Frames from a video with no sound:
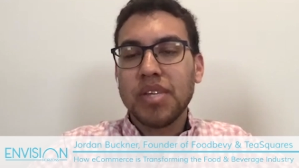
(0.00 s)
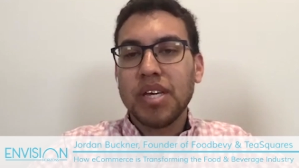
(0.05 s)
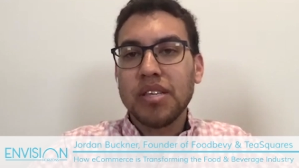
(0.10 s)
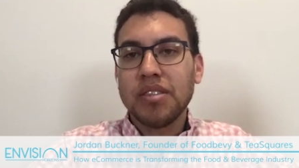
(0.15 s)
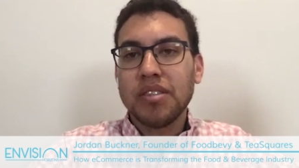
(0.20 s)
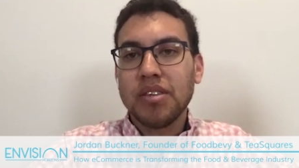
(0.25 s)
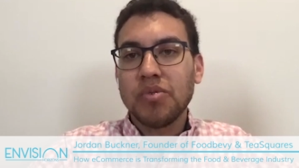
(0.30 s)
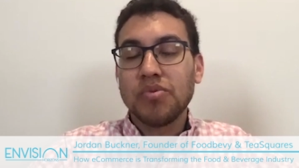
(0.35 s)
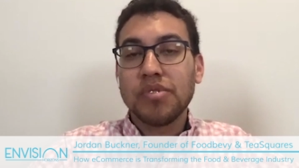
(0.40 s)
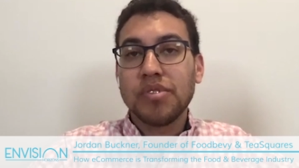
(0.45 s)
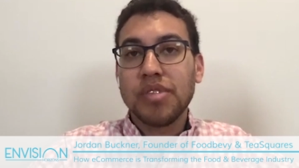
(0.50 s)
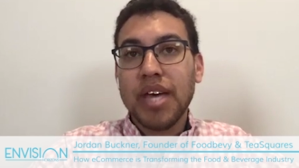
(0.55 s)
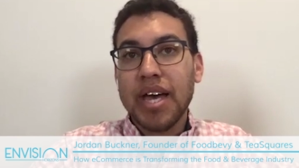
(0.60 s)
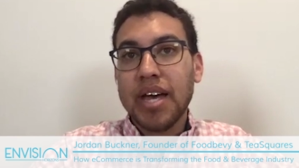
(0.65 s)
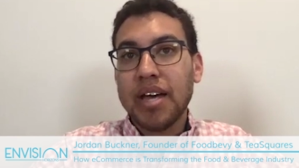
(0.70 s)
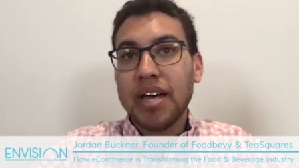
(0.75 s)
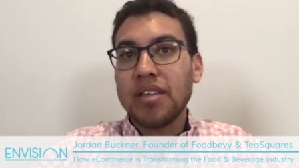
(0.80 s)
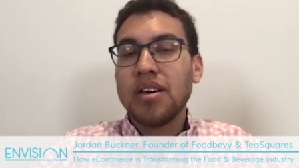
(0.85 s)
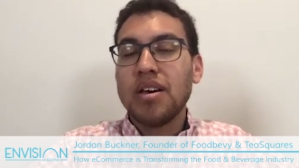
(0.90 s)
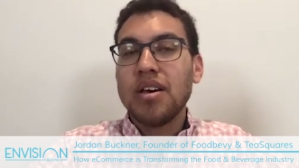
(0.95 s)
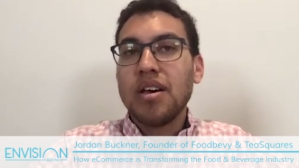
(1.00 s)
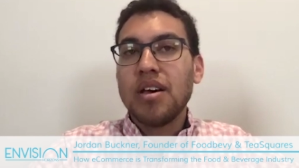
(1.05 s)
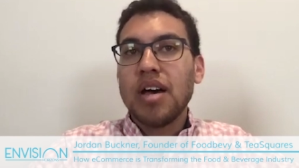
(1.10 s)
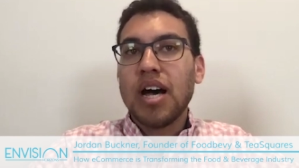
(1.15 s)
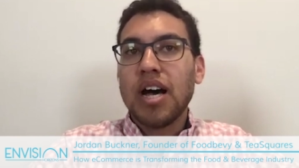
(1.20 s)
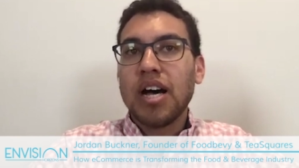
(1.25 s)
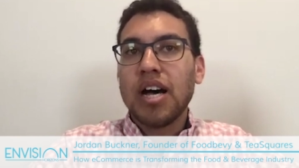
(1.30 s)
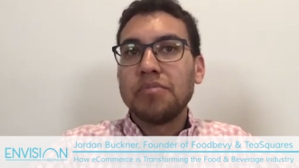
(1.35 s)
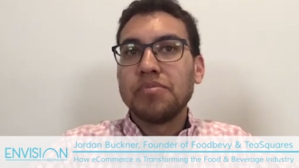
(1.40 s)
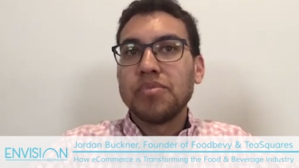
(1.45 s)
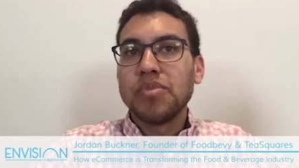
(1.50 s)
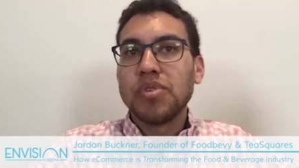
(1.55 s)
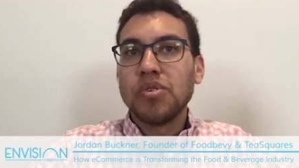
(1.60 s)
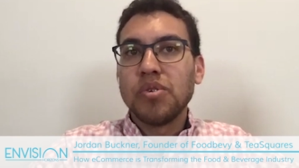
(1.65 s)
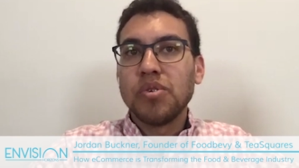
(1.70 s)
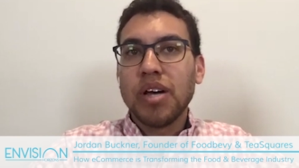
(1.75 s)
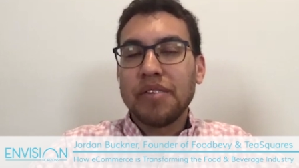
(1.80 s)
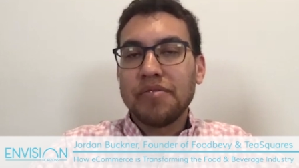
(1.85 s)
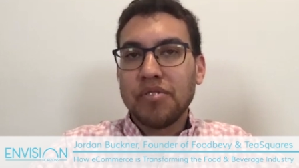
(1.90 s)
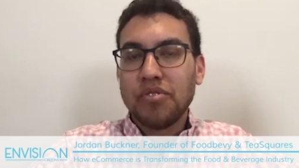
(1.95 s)
And I think with that,
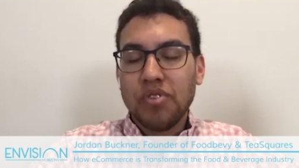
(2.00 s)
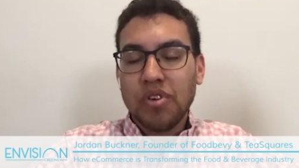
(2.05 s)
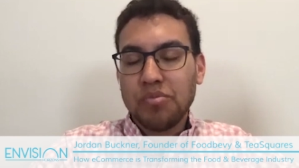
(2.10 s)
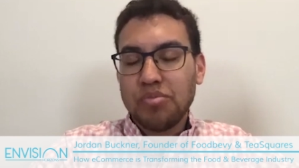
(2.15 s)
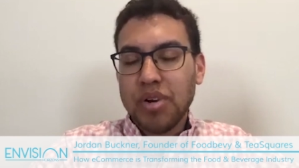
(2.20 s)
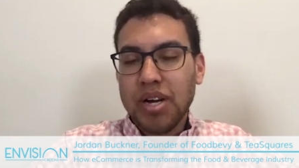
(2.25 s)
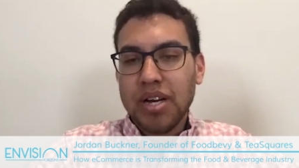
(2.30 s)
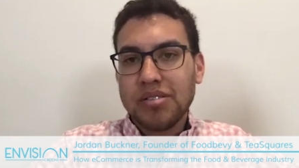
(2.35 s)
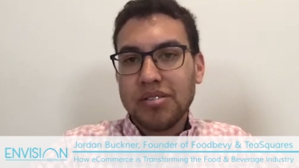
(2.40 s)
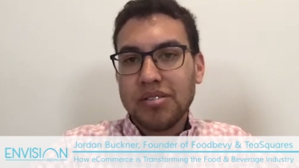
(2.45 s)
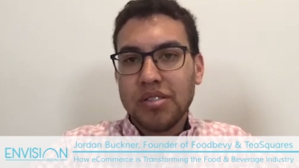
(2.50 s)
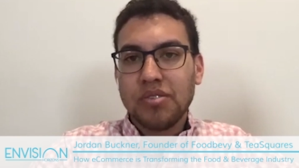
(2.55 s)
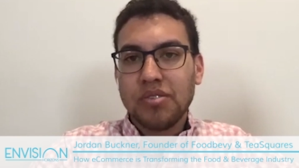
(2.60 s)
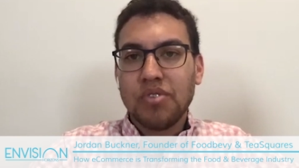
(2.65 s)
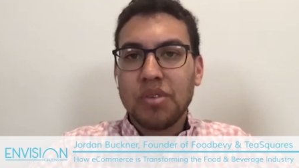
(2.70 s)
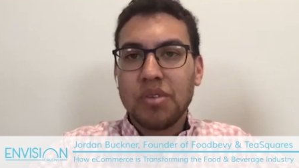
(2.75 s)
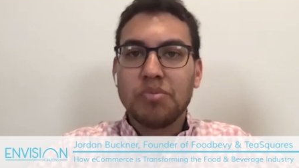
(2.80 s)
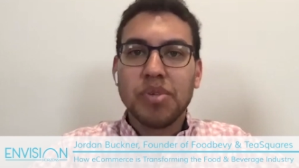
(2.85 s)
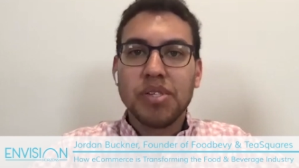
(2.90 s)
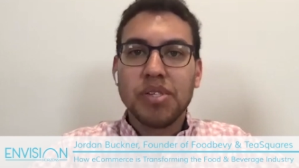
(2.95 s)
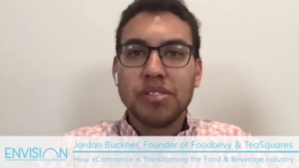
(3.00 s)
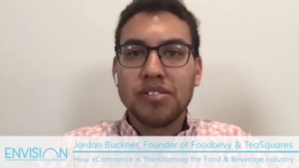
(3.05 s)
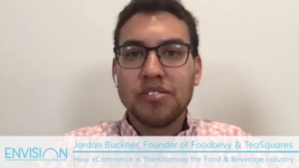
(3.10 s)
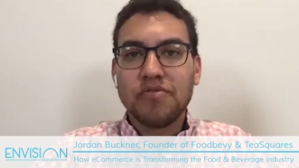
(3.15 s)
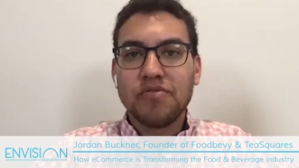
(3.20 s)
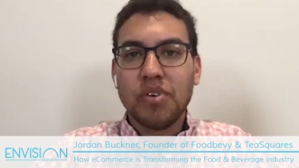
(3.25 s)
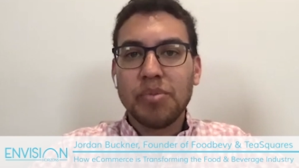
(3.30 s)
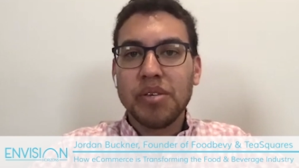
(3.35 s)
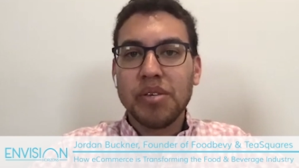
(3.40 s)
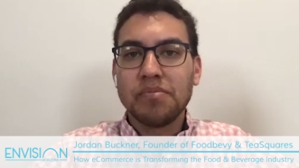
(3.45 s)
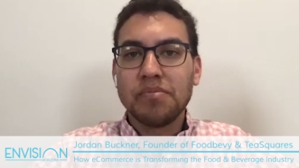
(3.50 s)
you'll have a great product and a great business from it.